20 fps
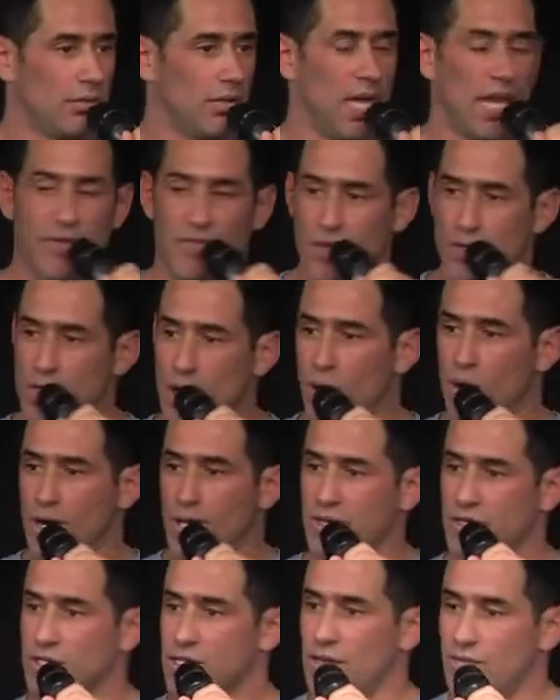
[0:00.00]
And if you
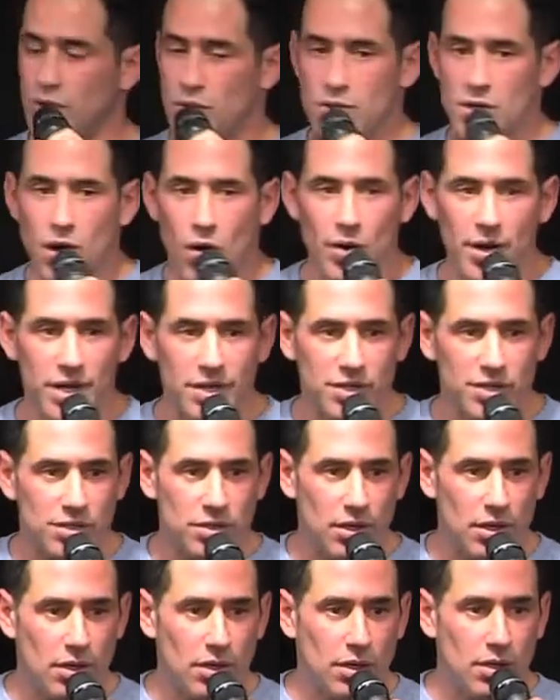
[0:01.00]
notice
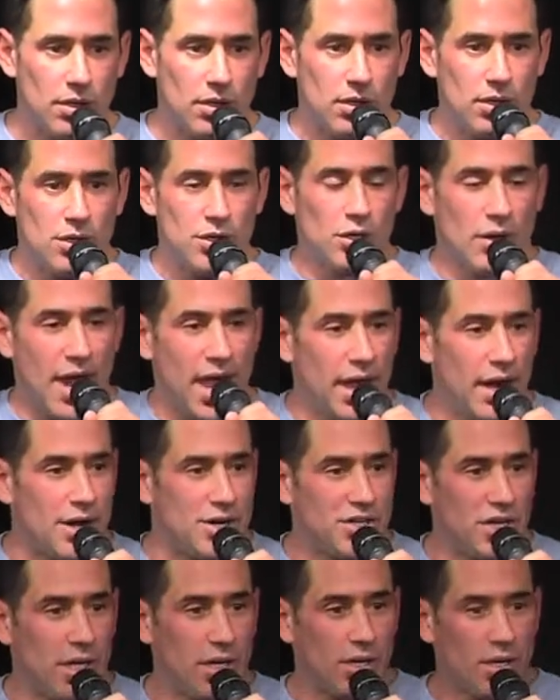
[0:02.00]
your
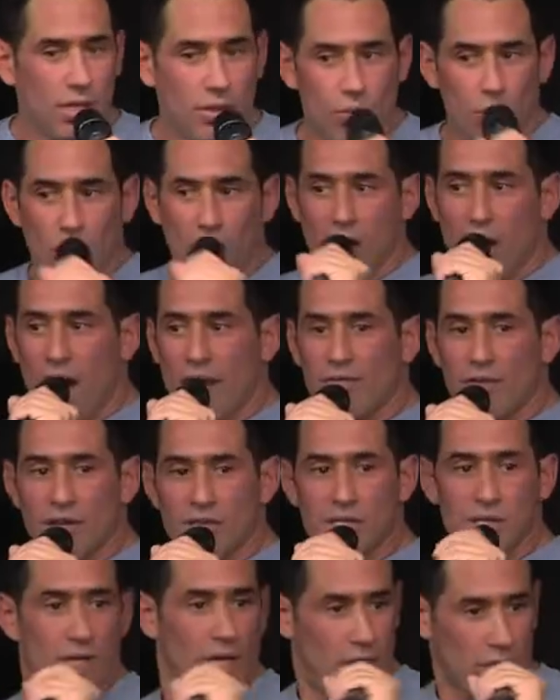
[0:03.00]
energy, a lot of
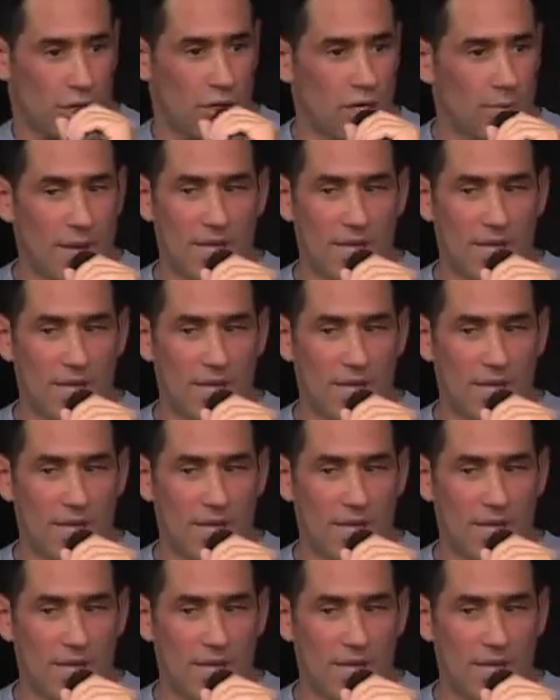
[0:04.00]
us, including